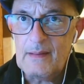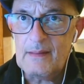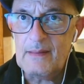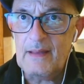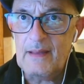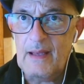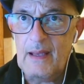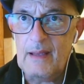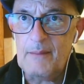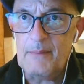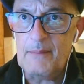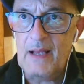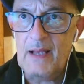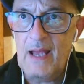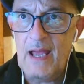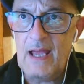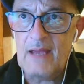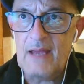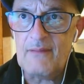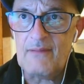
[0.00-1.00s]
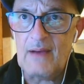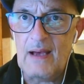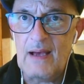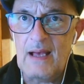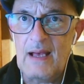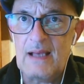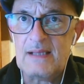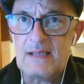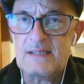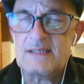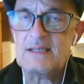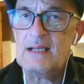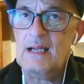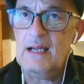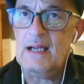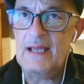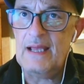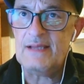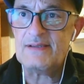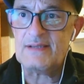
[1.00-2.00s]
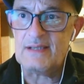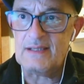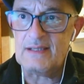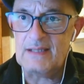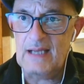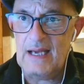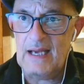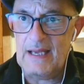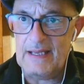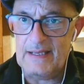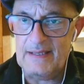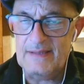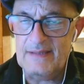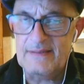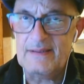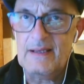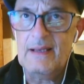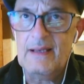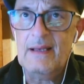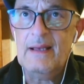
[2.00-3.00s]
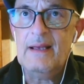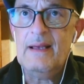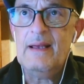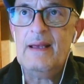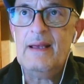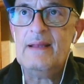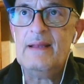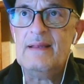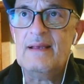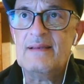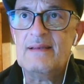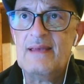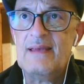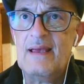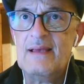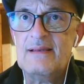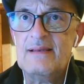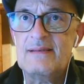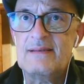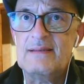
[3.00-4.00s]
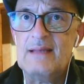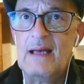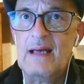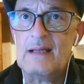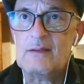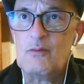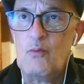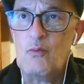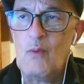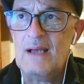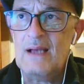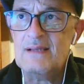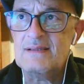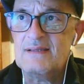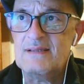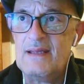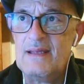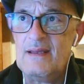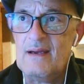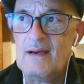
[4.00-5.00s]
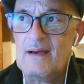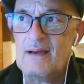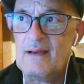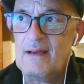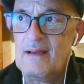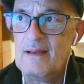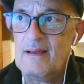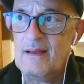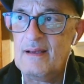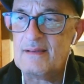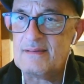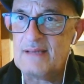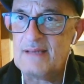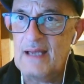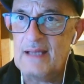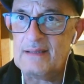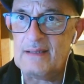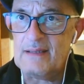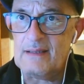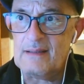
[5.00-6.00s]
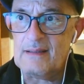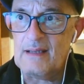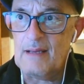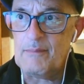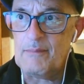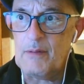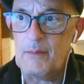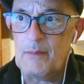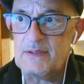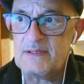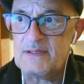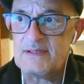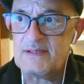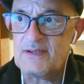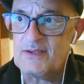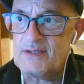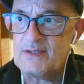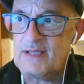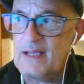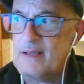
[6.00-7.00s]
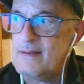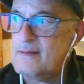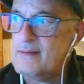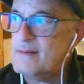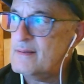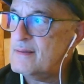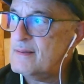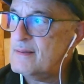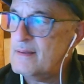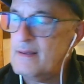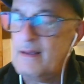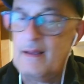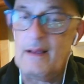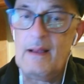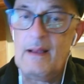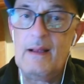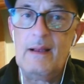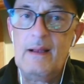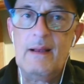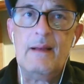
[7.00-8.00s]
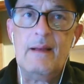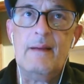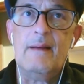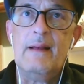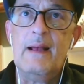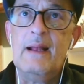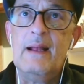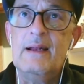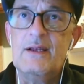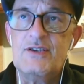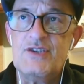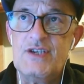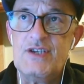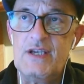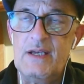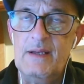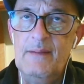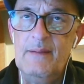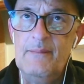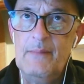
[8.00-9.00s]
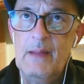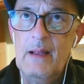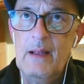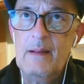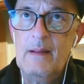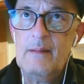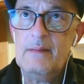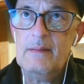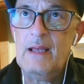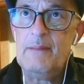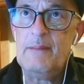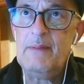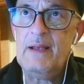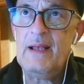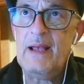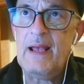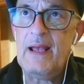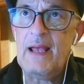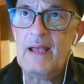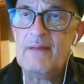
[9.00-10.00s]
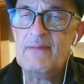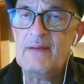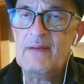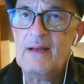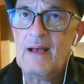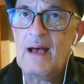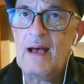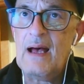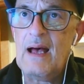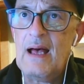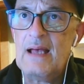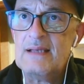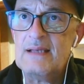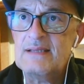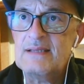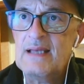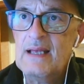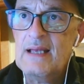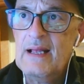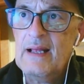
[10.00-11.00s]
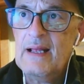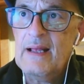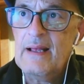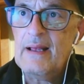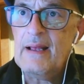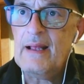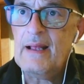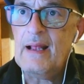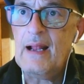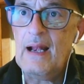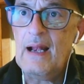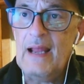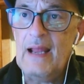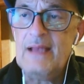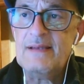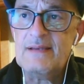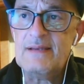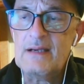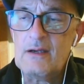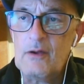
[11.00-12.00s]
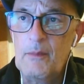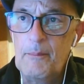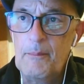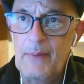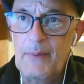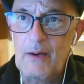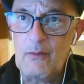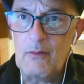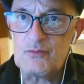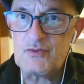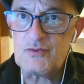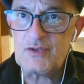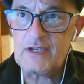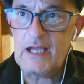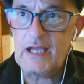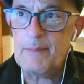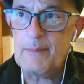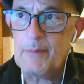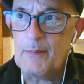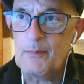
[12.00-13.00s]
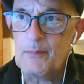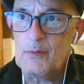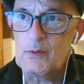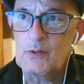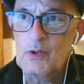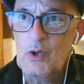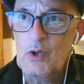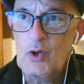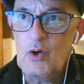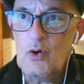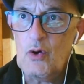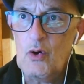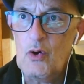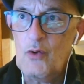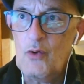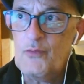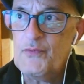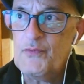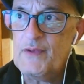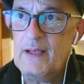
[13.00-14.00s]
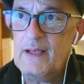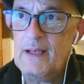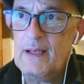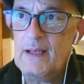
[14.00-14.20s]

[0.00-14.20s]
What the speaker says: they behave as laser dyes in the sense that once they are excited above a certain energy, they behave as laser compounds capable of